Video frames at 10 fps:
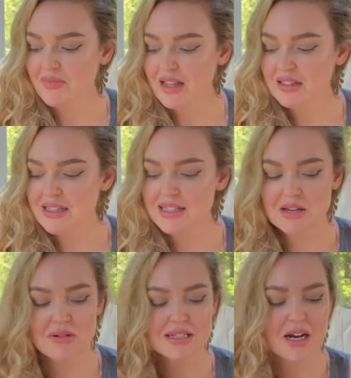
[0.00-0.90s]
Let's see
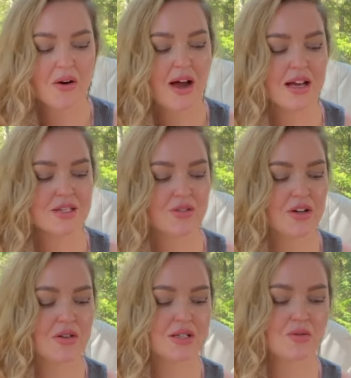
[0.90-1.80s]
what tarot has for
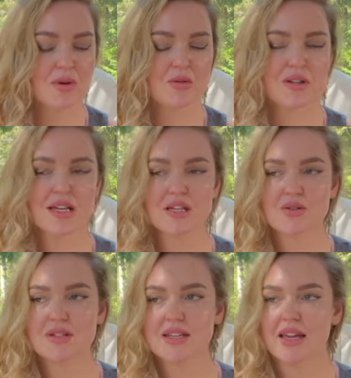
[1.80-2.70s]
you. This will be really
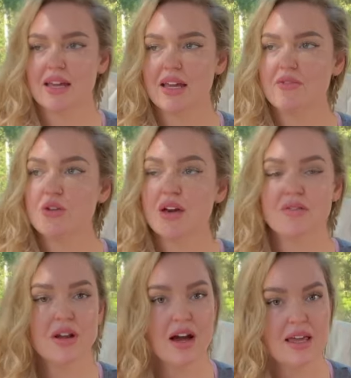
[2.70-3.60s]
interesting. If you have not